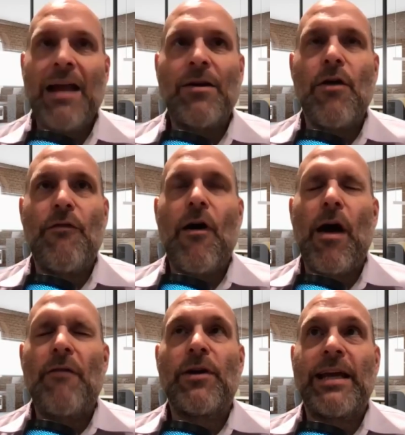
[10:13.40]
I don't know if I'll
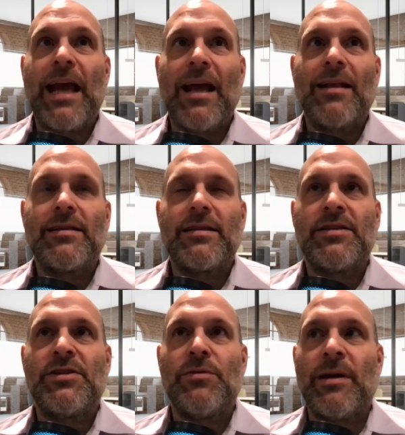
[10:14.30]
ever get to
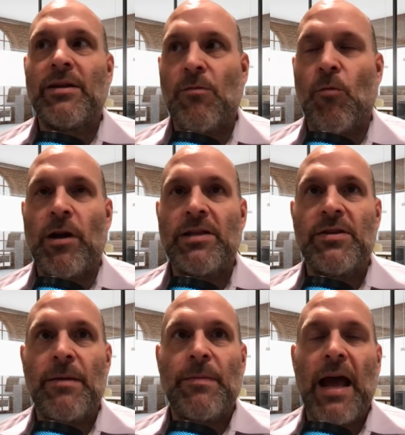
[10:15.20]
want to do
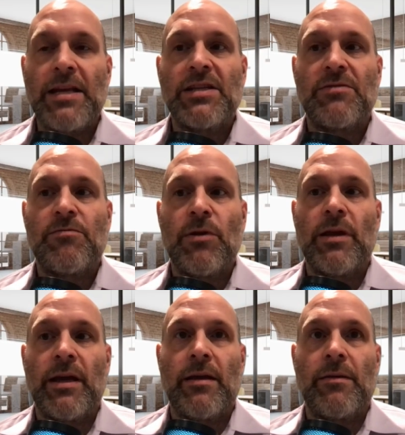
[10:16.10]
that, but I just
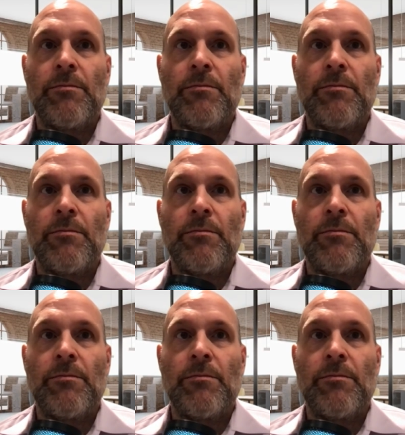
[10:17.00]
really,